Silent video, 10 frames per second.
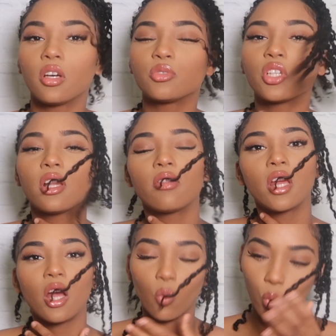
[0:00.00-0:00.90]
trying to
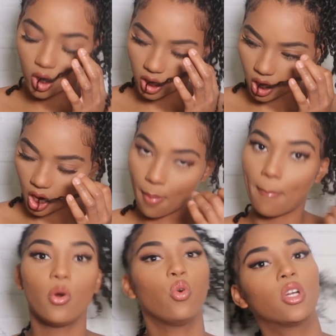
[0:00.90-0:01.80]
think of one
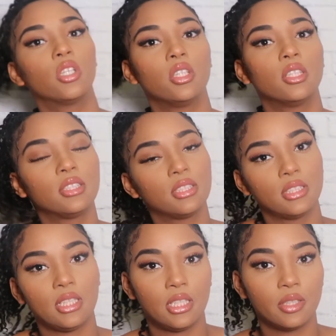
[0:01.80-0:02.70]
more. Let's
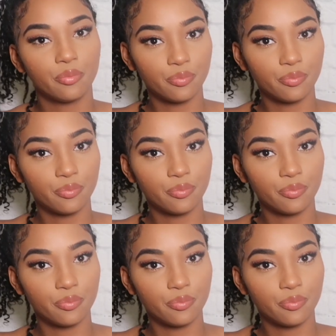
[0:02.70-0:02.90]
see.